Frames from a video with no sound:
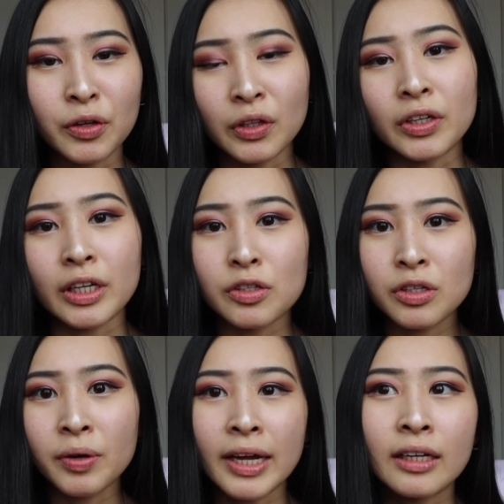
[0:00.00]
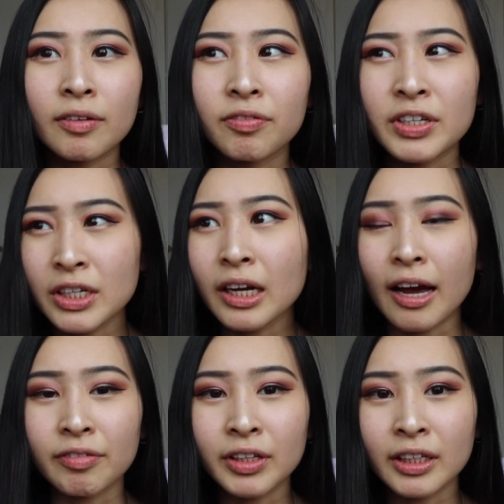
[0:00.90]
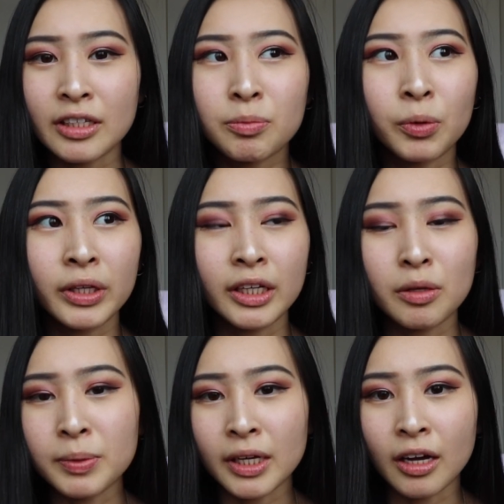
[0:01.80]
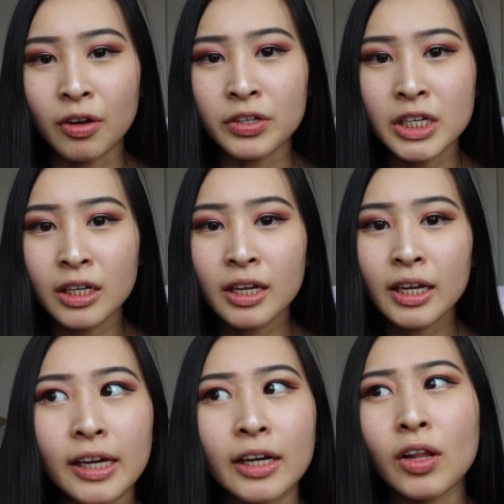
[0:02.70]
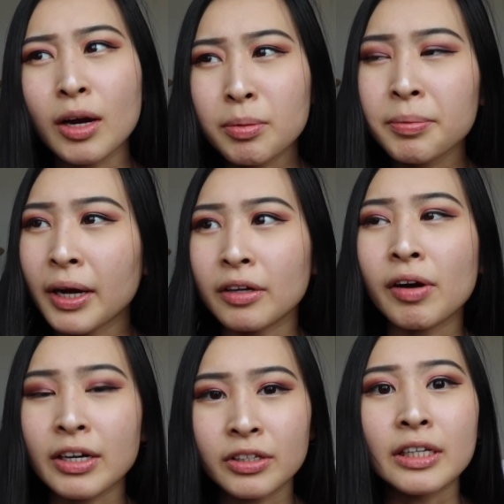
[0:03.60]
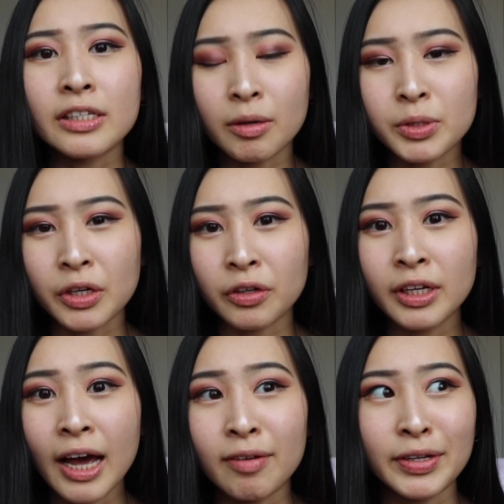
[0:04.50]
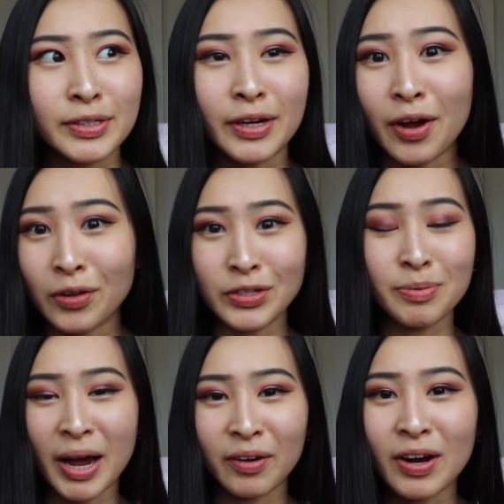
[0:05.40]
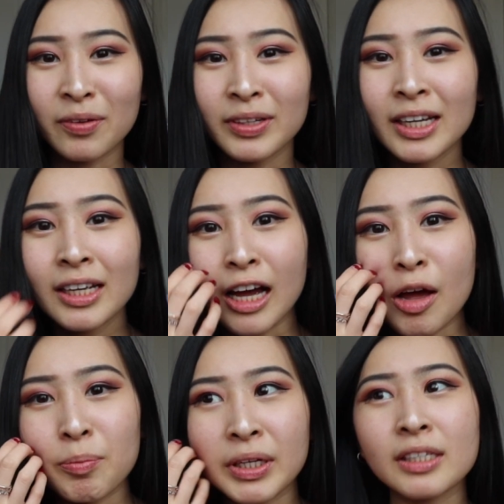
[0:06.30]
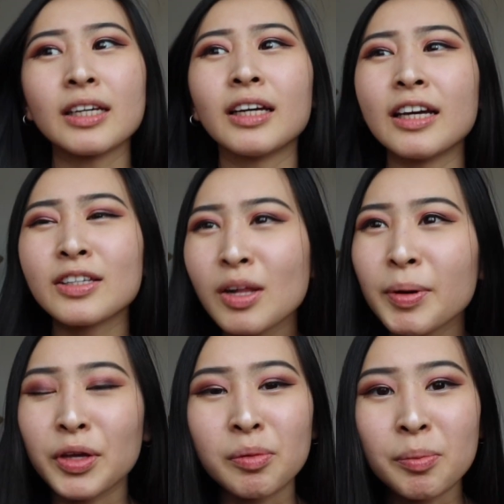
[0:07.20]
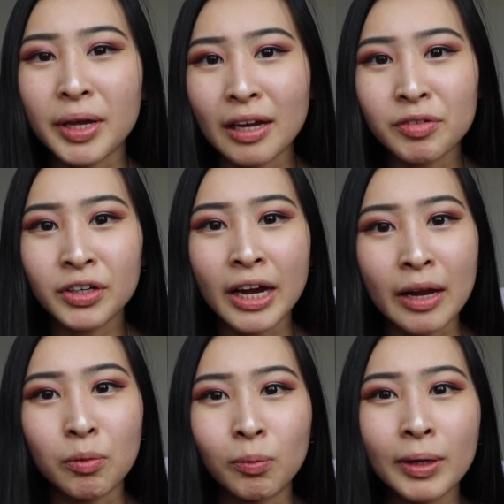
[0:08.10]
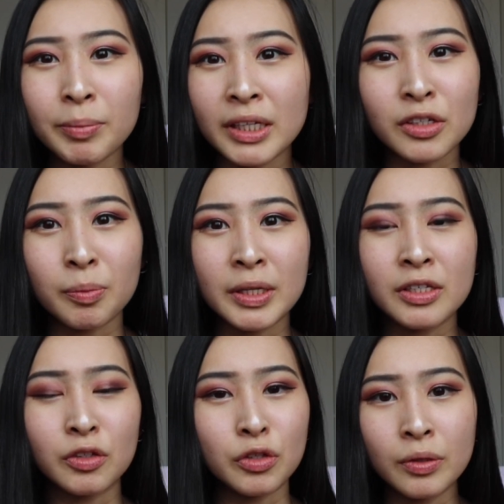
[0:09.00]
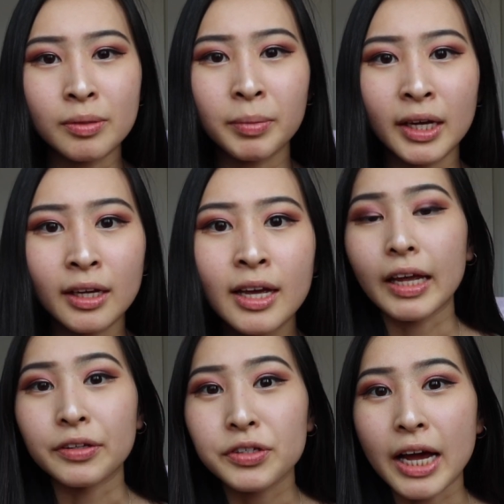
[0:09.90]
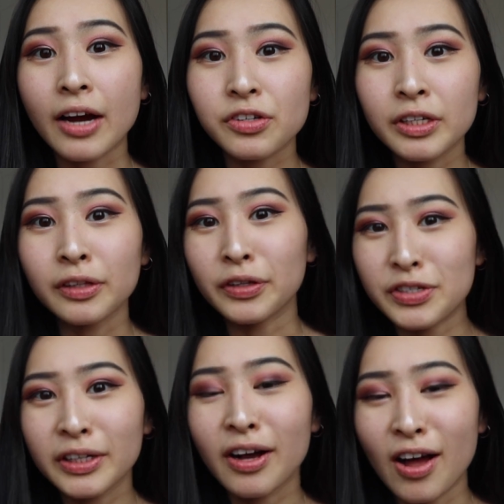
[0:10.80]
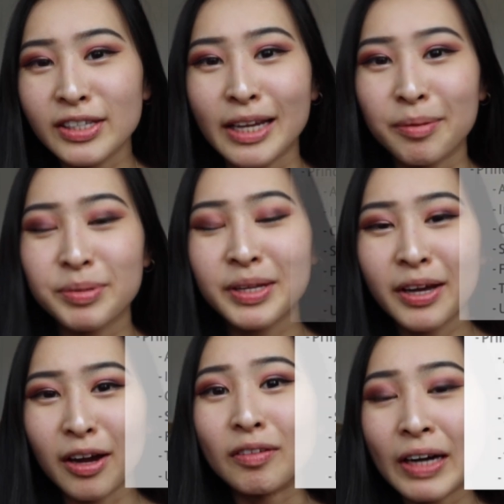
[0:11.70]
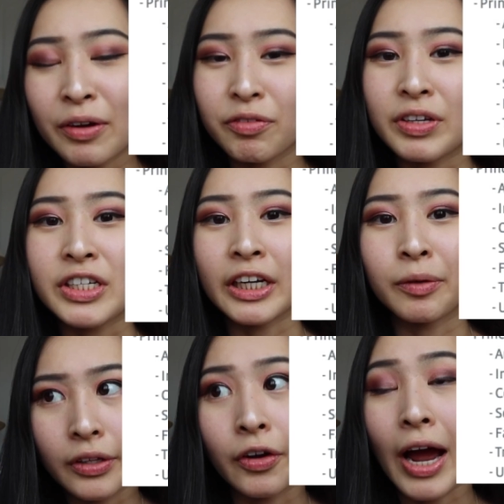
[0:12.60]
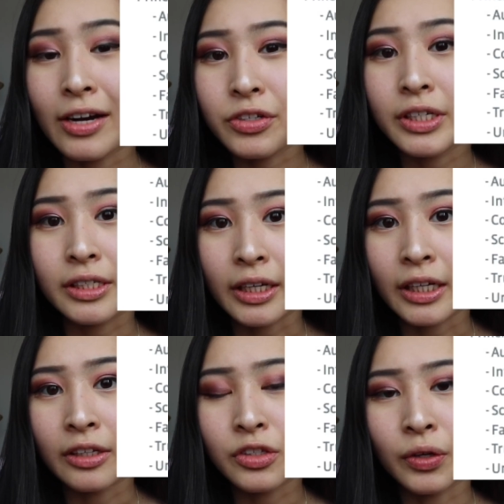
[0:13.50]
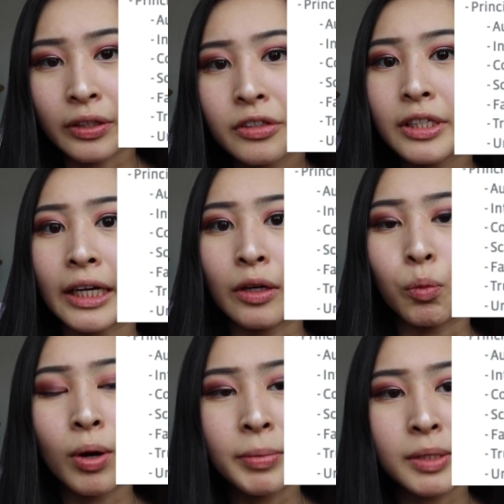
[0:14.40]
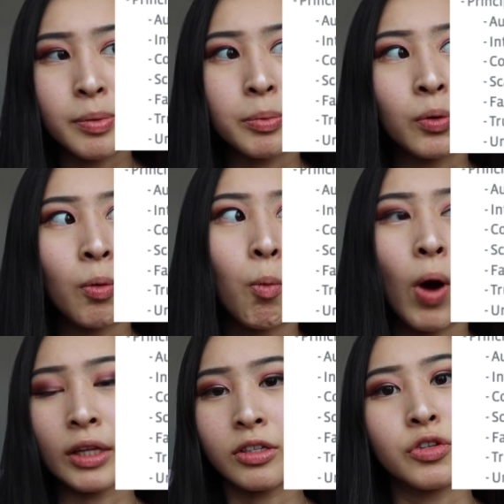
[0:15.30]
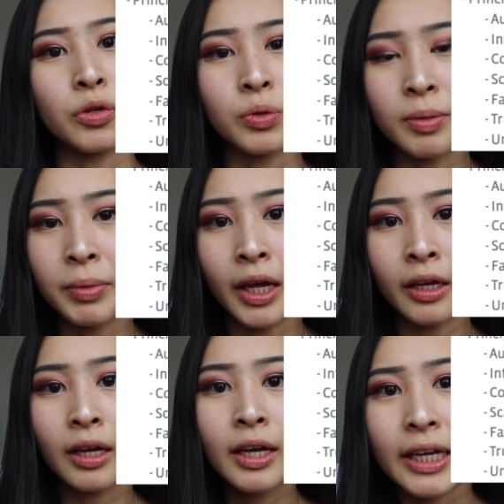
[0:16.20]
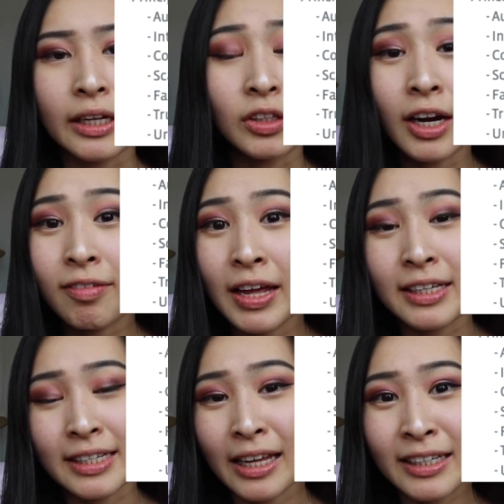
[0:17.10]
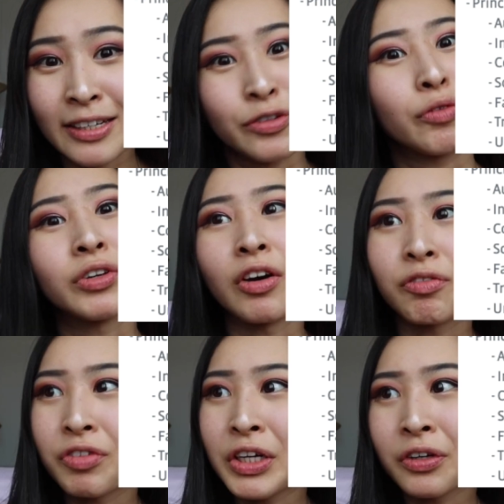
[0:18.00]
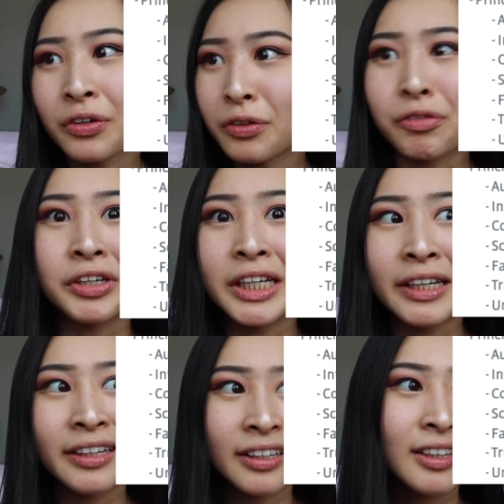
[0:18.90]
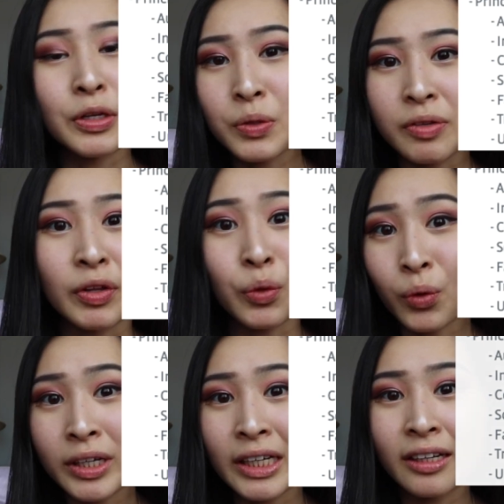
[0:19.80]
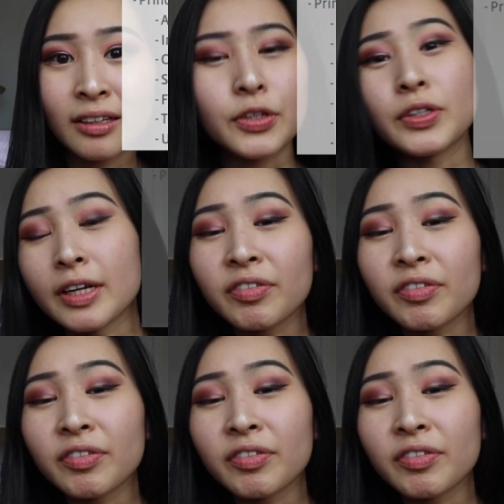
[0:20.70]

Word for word: you can look into. And phishing, I feel like, is more like human psychology. And a lot of people I know actually in cybersecurity have a psychology background um, because it's all about human behavior and what makes humans do something. And there's actually legit concepts around phishing that are actually studied to understand what makes people want to do something. And a lot of that, sadly, is driven on fear, greed, use of authority. So there's